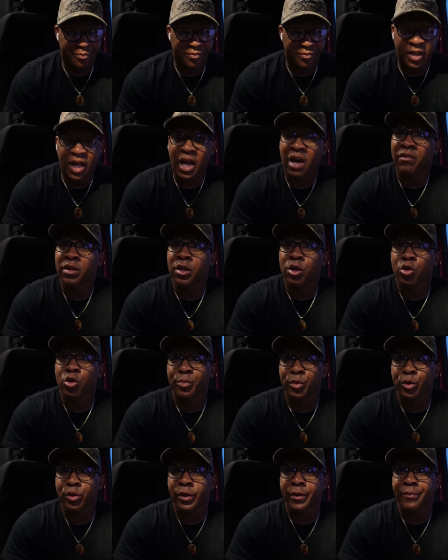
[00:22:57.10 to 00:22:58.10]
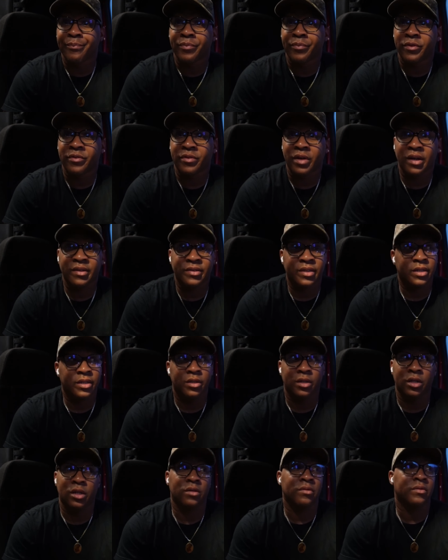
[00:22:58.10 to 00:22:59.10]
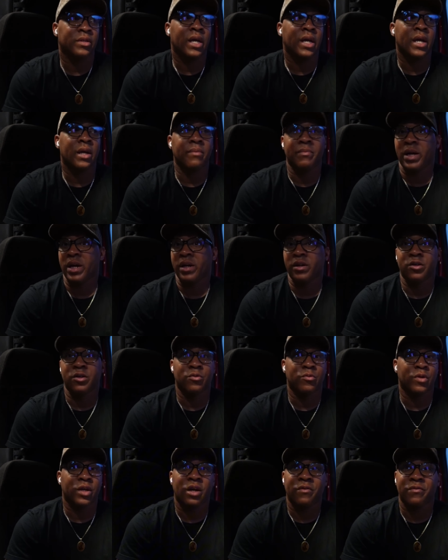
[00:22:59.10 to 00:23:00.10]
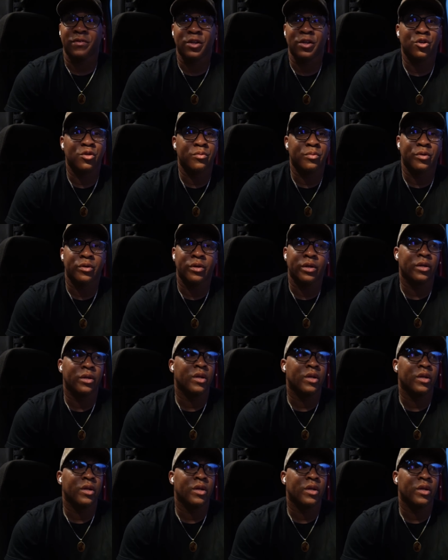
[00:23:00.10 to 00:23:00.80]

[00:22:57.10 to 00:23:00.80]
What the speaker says: They have a low board. So I was like, you know, dang, man, I can go run off a low board.